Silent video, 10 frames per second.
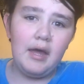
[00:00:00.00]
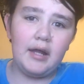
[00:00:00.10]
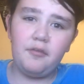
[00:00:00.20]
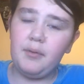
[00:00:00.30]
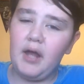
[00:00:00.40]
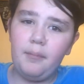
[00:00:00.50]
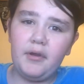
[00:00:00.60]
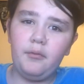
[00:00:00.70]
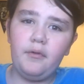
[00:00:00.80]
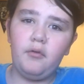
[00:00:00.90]
and it's been
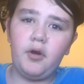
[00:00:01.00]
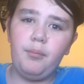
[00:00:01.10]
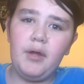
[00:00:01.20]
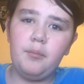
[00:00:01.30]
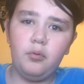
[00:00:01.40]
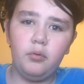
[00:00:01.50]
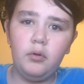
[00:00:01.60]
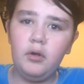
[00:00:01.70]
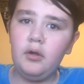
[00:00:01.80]
happening with a lot of people,